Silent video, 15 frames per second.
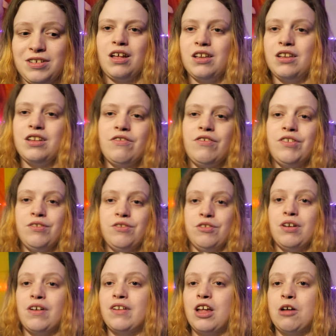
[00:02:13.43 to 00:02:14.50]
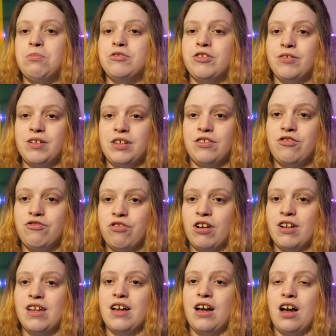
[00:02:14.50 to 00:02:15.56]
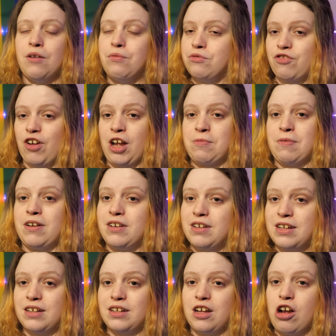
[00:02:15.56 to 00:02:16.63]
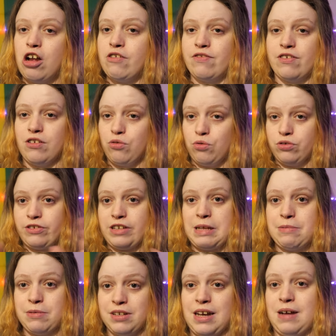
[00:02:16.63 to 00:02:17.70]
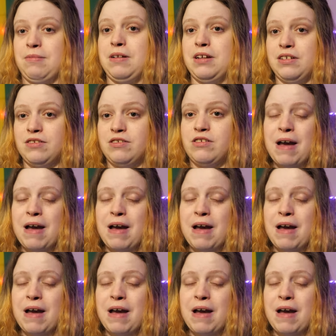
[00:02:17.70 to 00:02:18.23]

And if you do get the opportunity to try it, I would recommend it over all sleeping tablets.